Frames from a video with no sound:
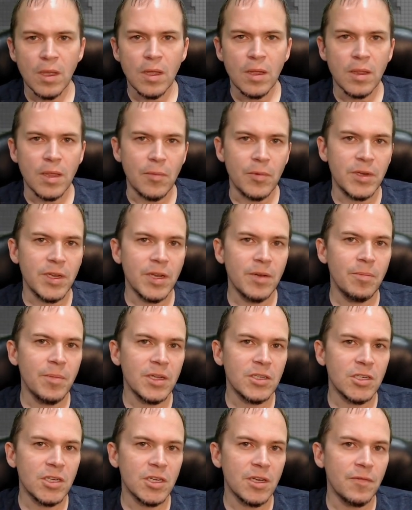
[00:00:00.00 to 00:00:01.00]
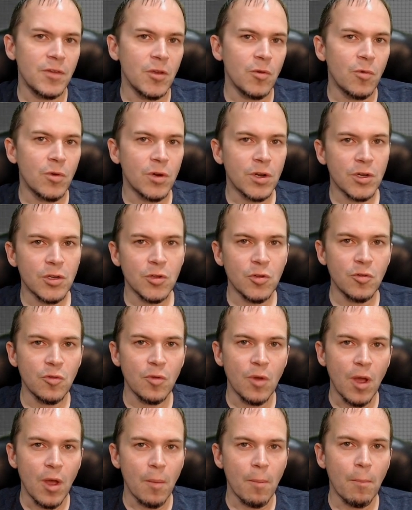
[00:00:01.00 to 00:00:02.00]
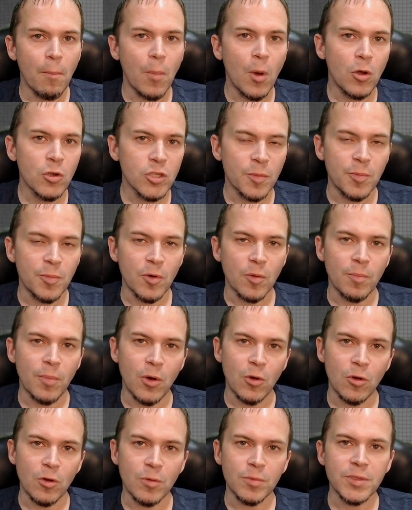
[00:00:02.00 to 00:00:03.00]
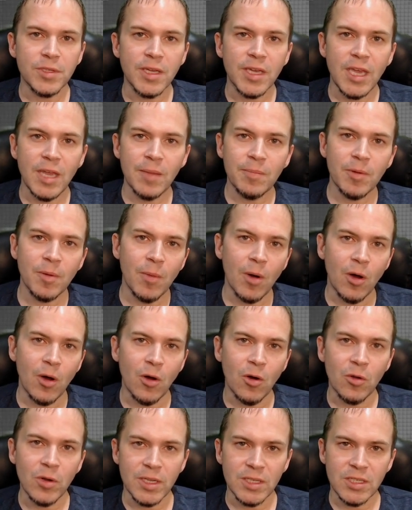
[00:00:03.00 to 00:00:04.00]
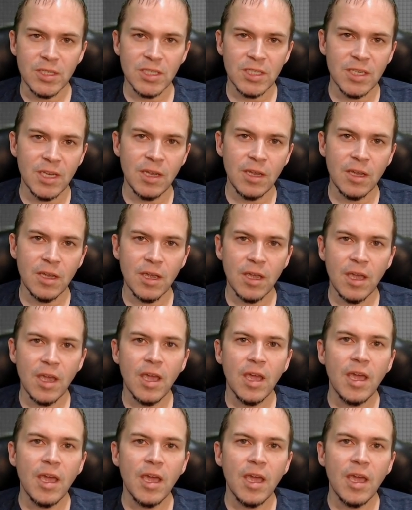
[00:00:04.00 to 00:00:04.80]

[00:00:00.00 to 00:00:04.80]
Now we did mention if you want to do multiple bulbs to keep them all in sync,